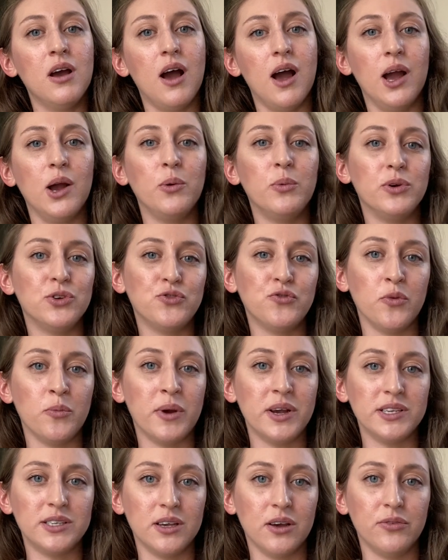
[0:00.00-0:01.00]
I wish for
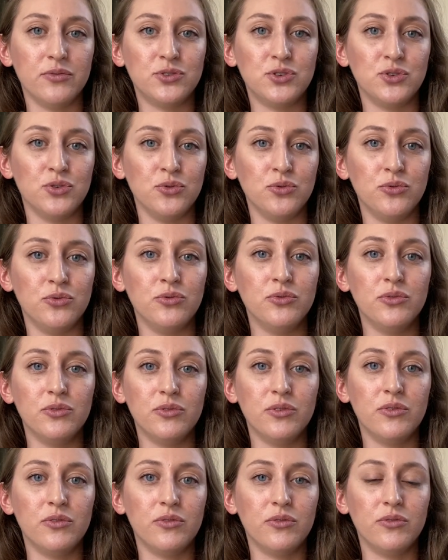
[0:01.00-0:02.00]
myself to
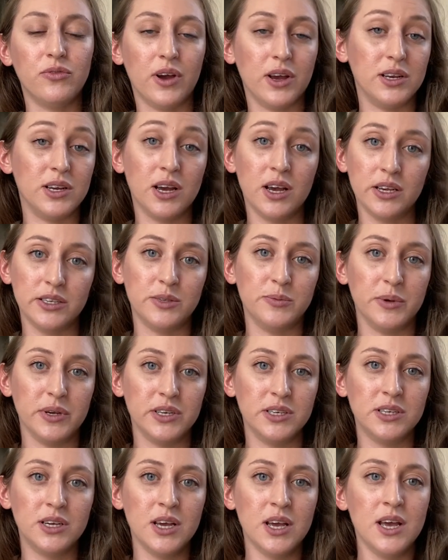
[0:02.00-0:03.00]
find a
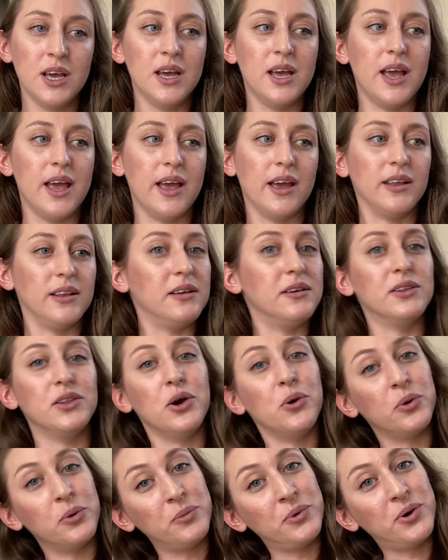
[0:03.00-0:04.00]
husband. And
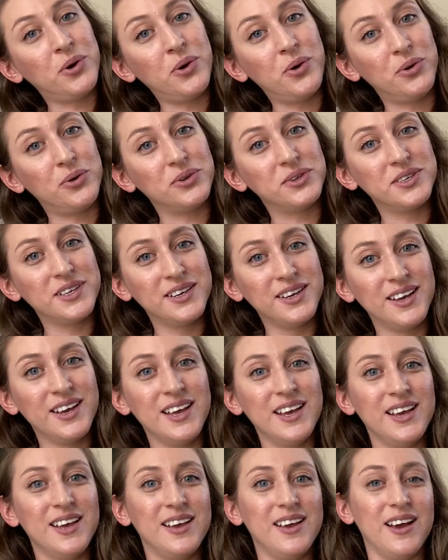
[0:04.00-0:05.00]
lo and behold,
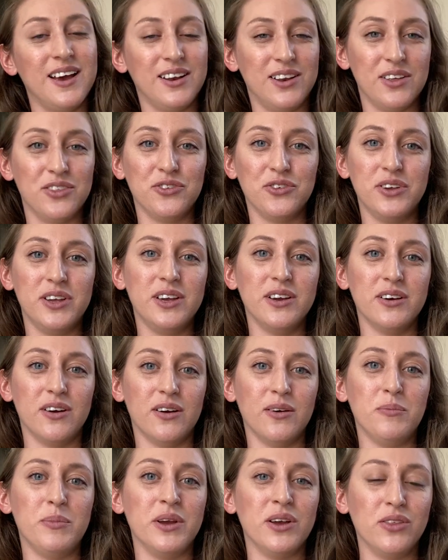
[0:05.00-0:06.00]
another
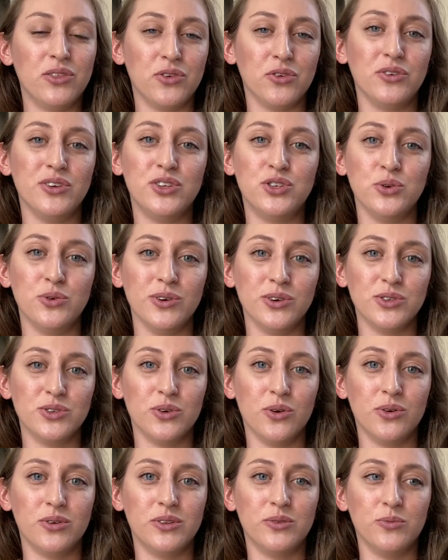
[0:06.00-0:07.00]
year being 32 years
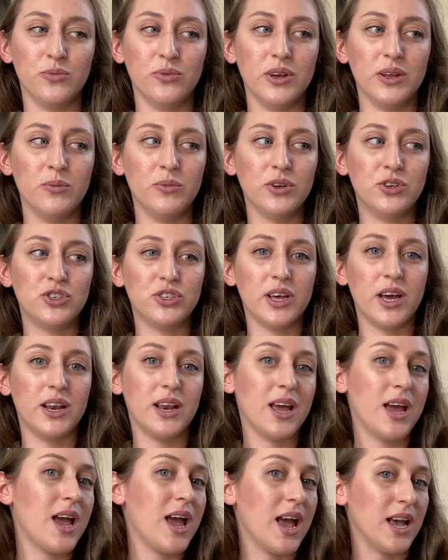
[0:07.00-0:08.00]
old in which that
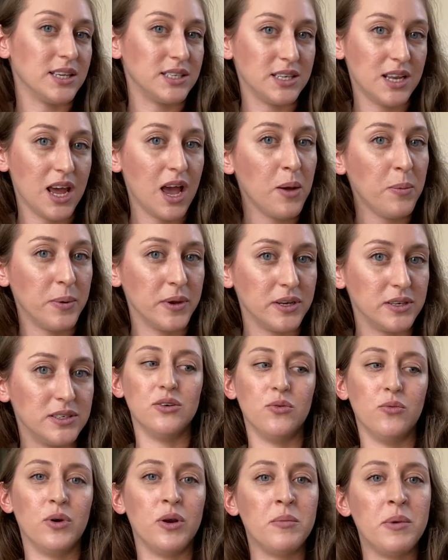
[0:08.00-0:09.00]
hasn't happened.
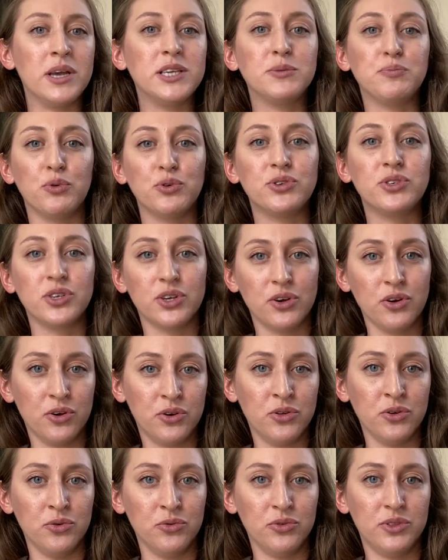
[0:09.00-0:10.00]
What am I supposed to
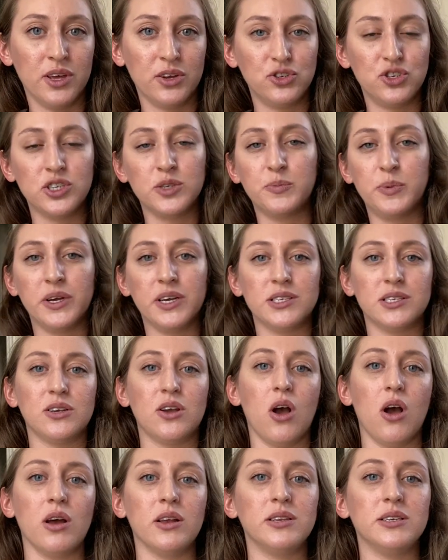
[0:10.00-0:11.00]
conclude? That just because
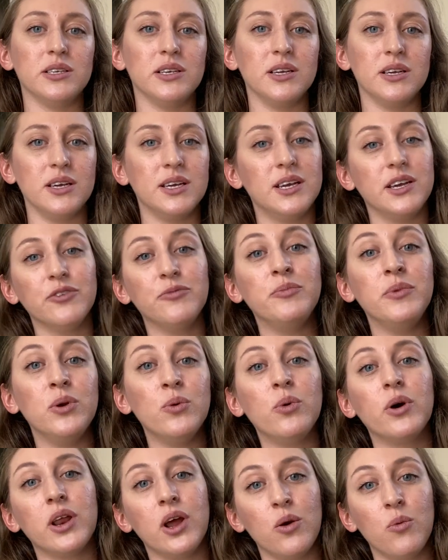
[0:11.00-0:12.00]
God didn't give me
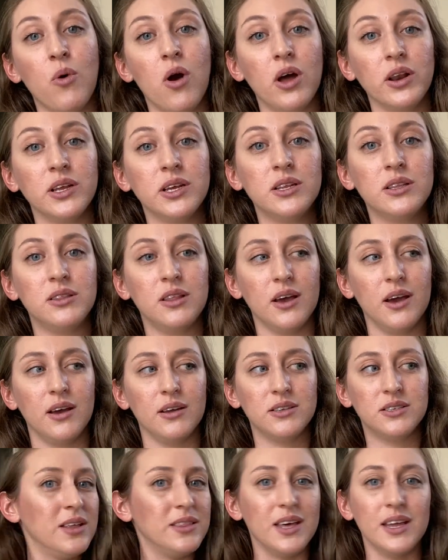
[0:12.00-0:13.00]
what I wanted,
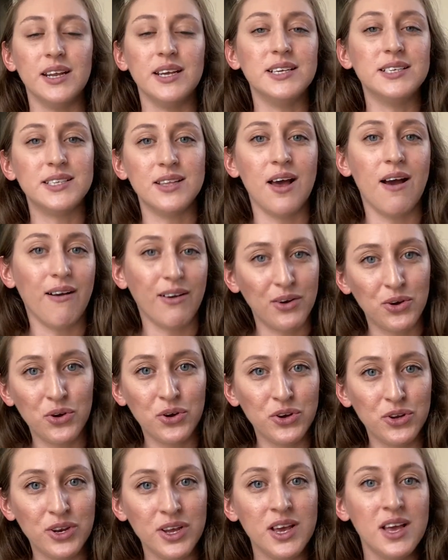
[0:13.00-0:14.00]
that he's not
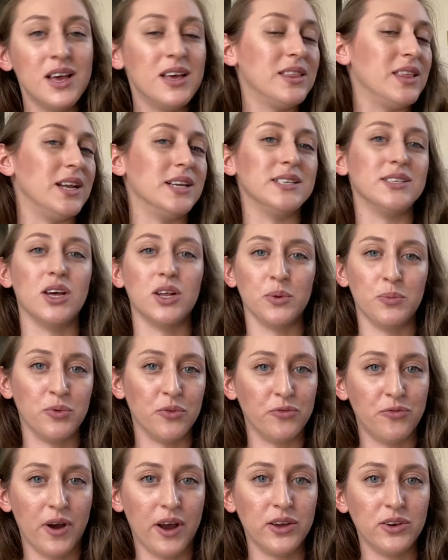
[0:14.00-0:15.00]
good, that he's not a
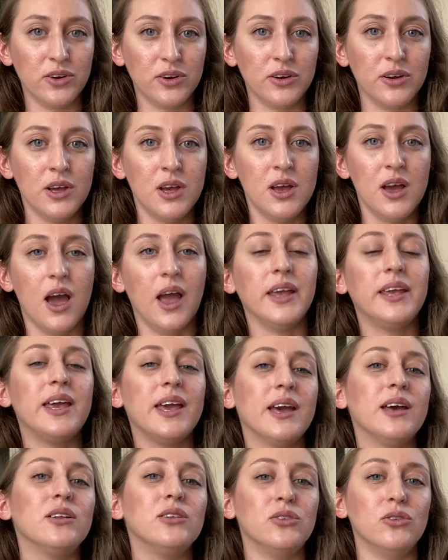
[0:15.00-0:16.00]
provider? I
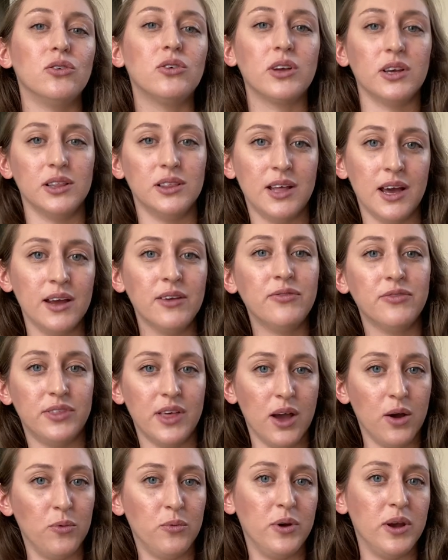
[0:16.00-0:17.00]
can't look at life
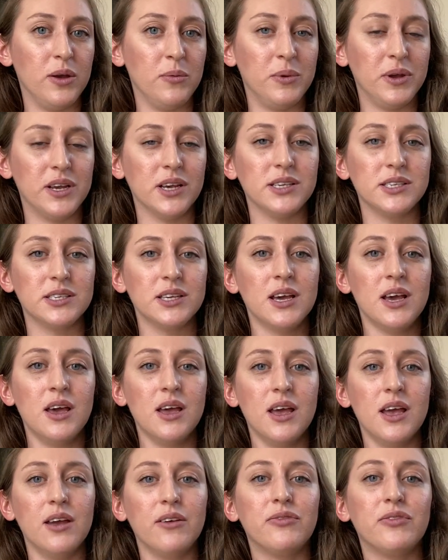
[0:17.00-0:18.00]
that way, because
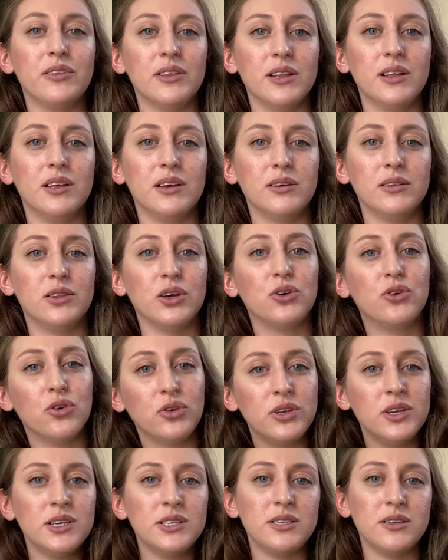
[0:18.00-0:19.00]
if the
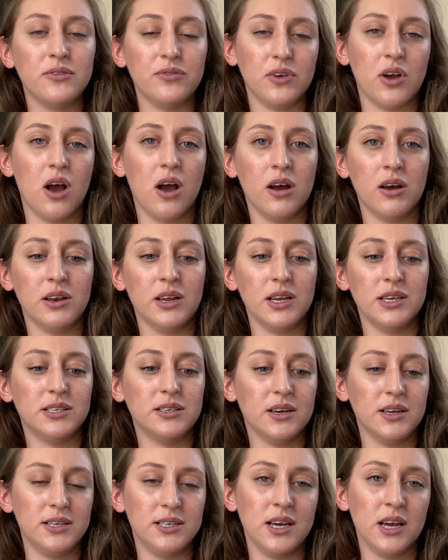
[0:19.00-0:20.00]
goodness of God is
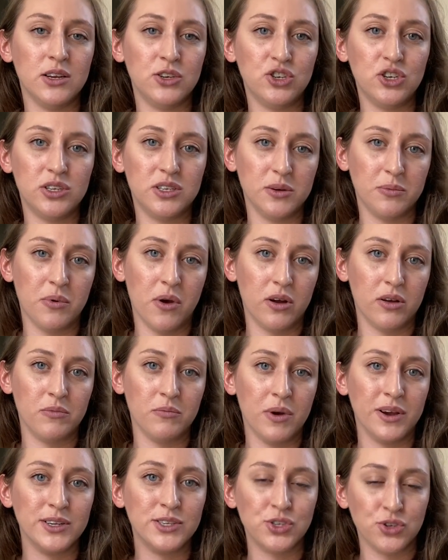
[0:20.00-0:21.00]
contingent upon
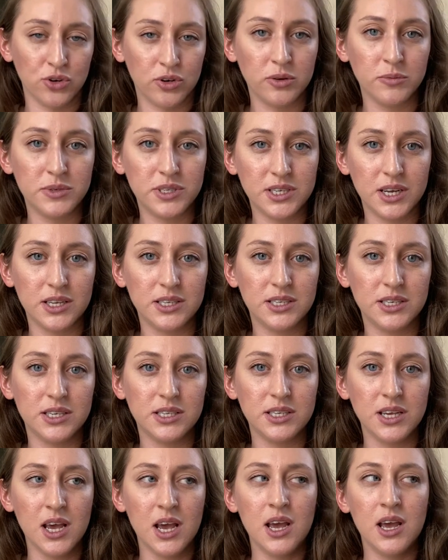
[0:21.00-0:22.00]
my
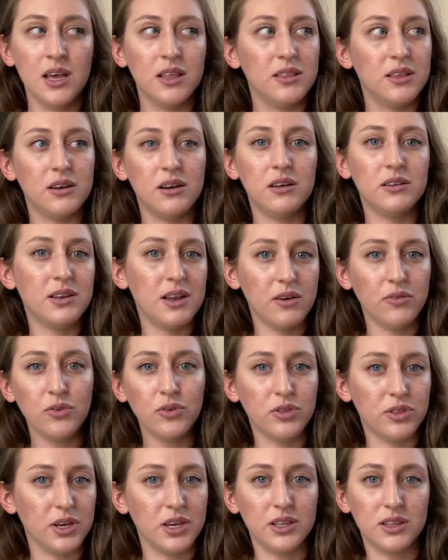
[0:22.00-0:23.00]
circumstances, then I'll never
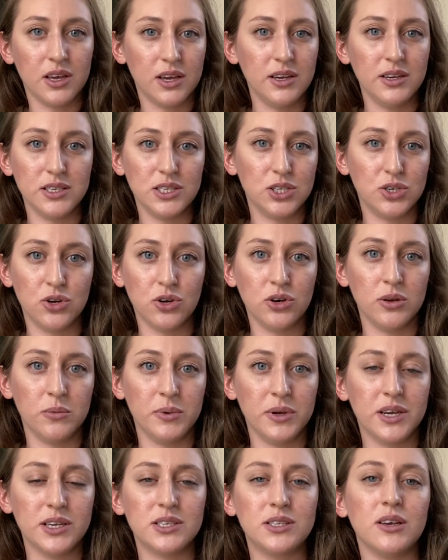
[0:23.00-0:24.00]
think that he's good,
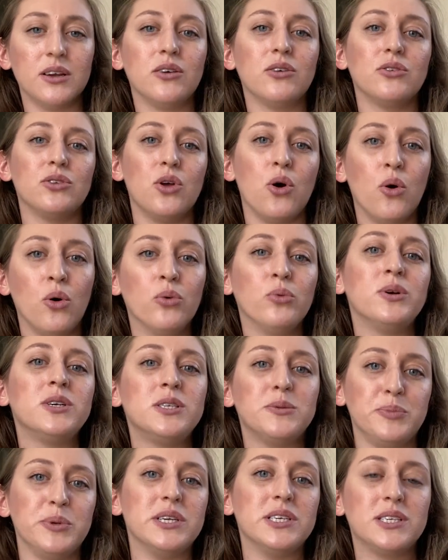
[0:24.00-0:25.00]
because there could
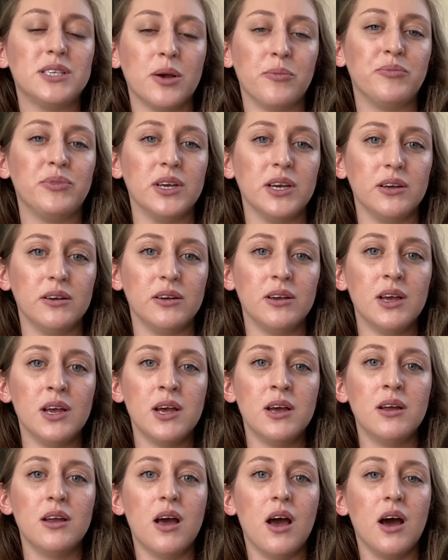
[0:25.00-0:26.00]
always be something
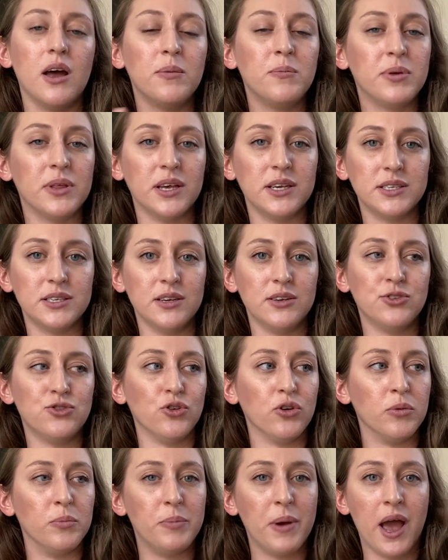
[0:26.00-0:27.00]
unpleasant
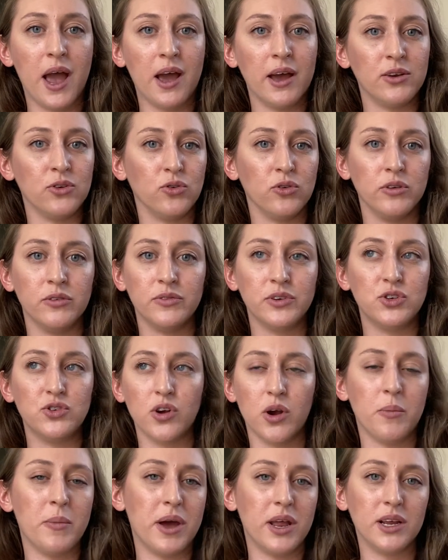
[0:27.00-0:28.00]
or bad or even
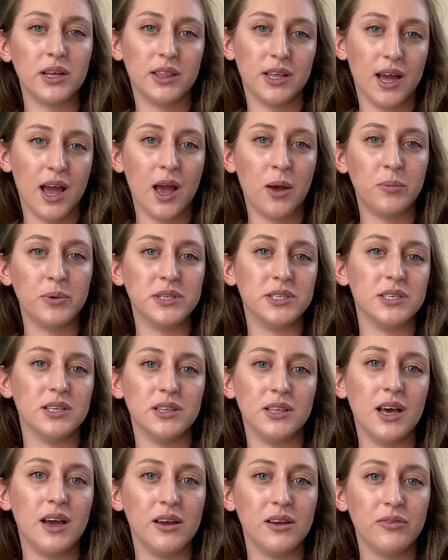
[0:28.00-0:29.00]
traumatic that happens in
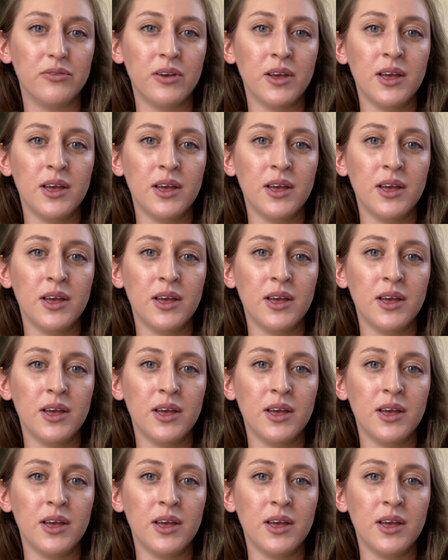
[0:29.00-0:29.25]
life.